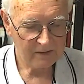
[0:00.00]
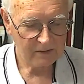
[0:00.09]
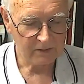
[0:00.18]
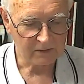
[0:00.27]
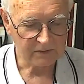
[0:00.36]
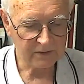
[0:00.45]
You
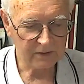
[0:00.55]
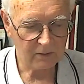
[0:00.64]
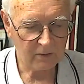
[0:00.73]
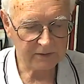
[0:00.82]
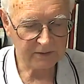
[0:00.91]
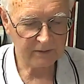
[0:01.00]
can set your
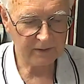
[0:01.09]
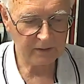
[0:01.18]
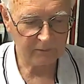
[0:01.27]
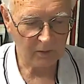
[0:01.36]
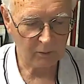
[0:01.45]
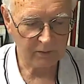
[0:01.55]
ISO, then you've
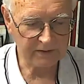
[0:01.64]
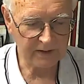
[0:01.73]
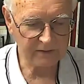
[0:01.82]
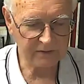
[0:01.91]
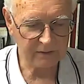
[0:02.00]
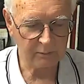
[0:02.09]
got all these
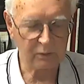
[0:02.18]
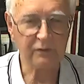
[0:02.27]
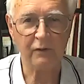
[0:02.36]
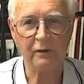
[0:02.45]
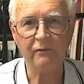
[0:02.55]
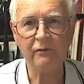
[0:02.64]
other symbols
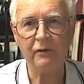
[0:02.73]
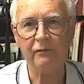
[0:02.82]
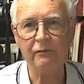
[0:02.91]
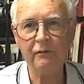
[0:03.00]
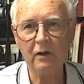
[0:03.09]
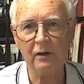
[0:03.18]
for
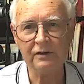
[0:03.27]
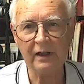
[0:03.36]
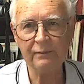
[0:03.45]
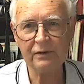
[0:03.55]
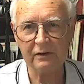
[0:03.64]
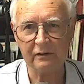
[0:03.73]

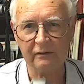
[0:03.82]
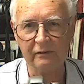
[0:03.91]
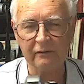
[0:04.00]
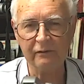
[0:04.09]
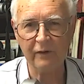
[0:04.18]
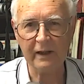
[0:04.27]
close-ups
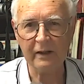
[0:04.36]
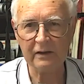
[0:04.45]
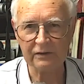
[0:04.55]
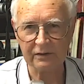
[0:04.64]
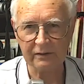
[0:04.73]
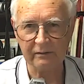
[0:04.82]
and
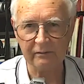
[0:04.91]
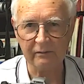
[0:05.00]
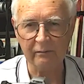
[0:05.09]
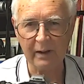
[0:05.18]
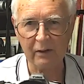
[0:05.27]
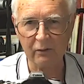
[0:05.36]
flowers and
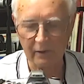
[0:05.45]
mountain